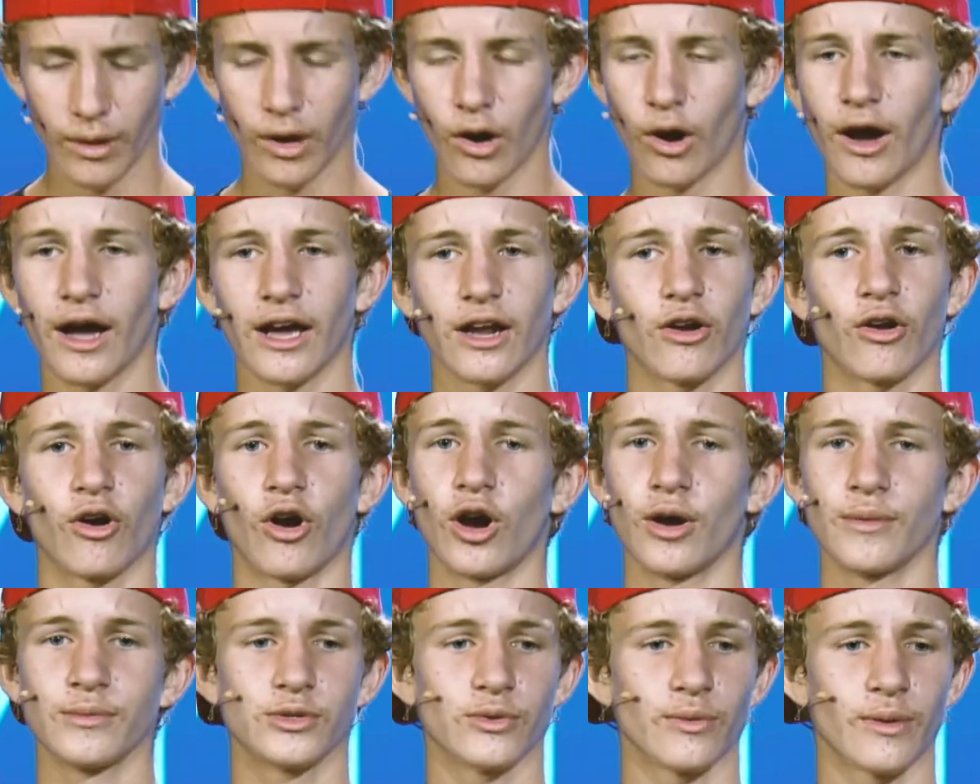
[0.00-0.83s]
all had our
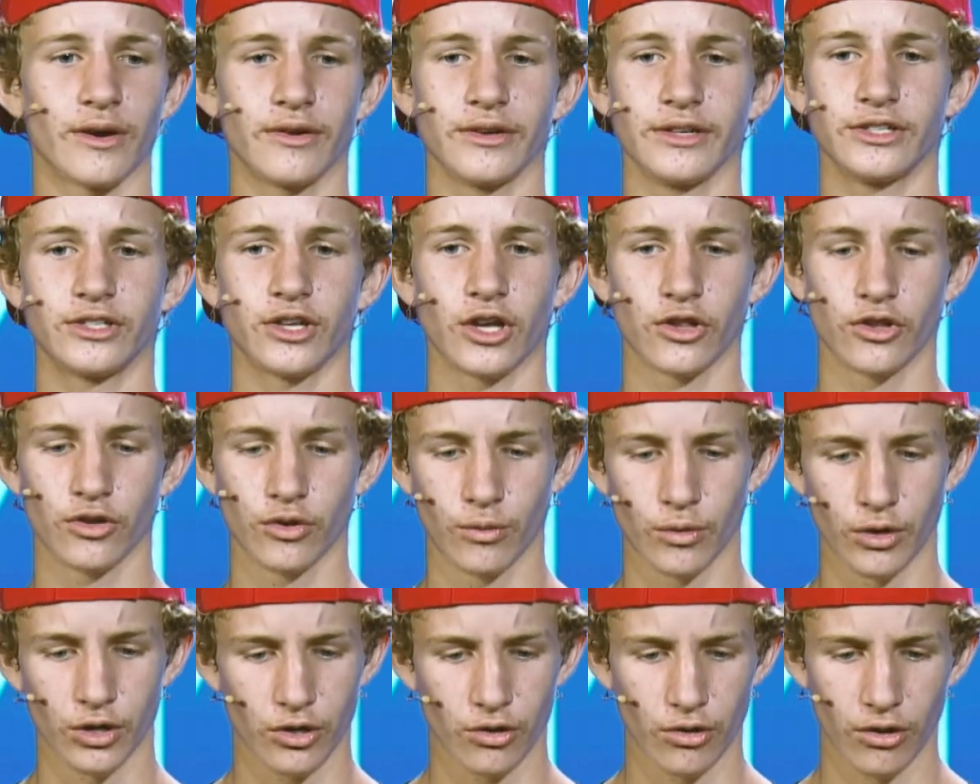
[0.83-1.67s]
arms around each other,
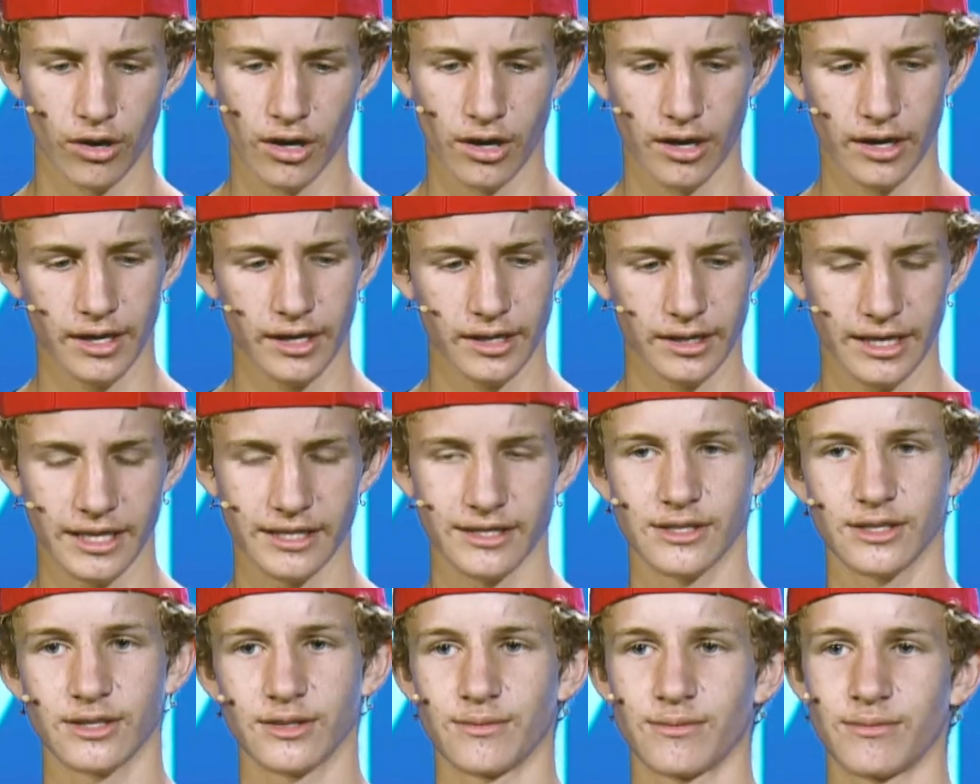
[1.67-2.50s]
we're crying.
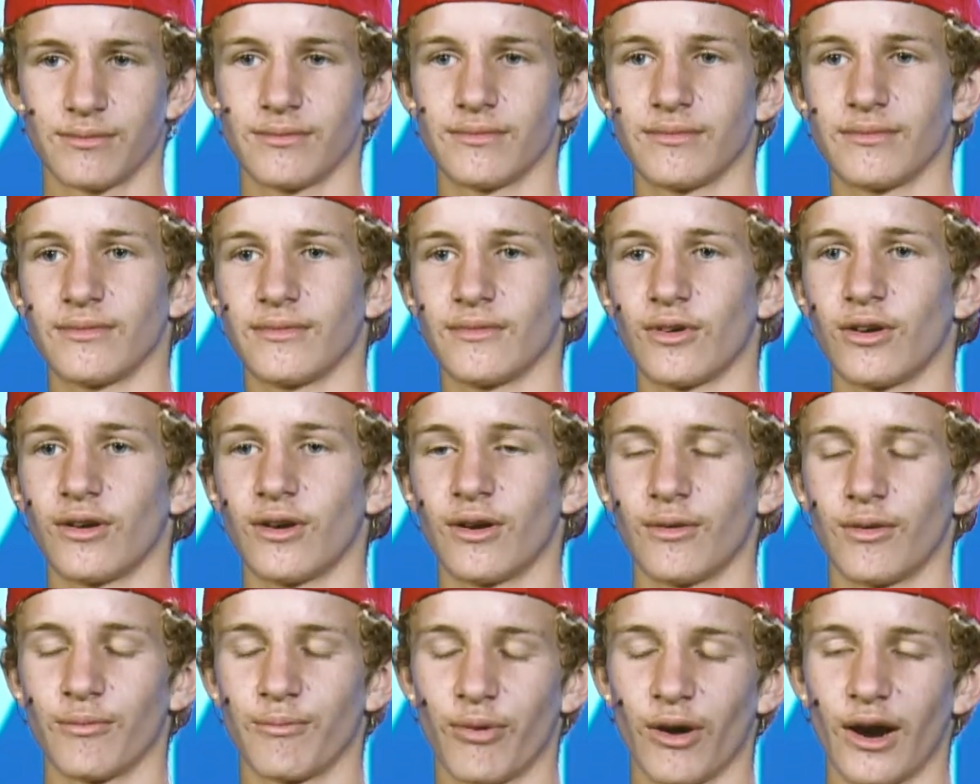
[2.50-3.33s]
That's just
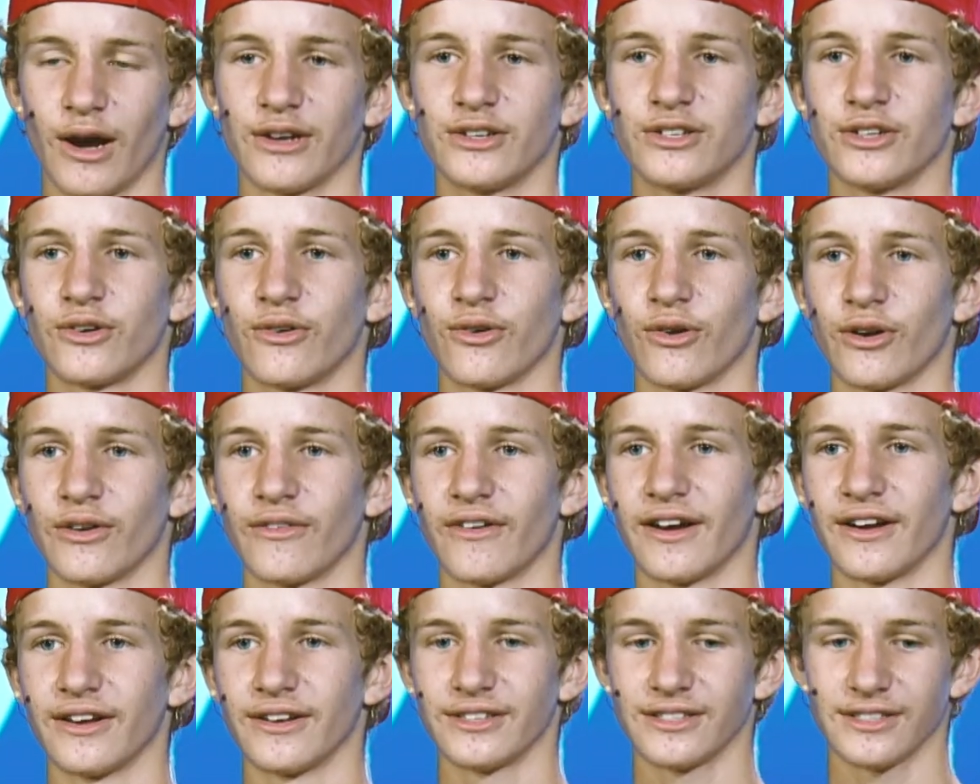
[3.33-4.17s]
prior to
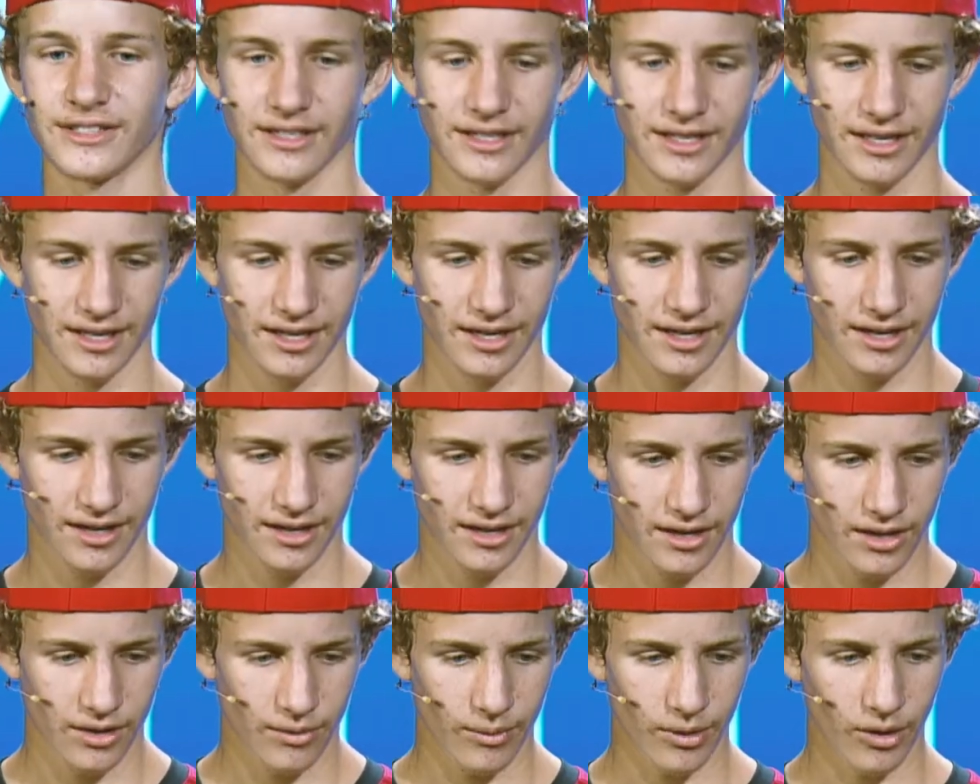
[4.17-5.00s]
coronavirus.
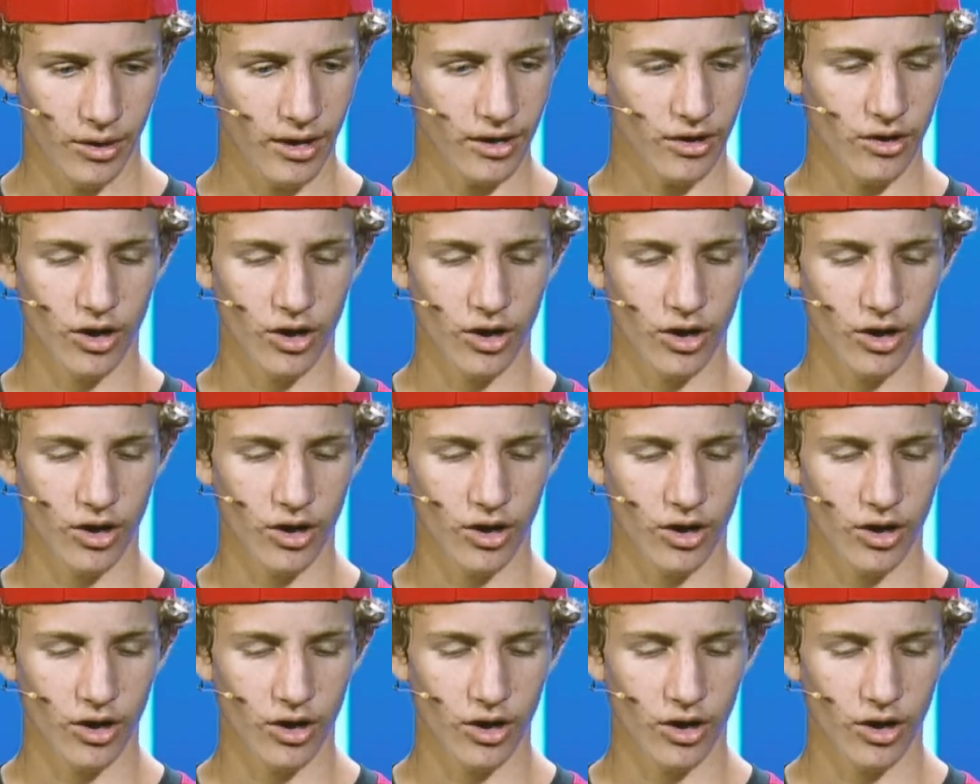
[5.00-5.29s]
We all had our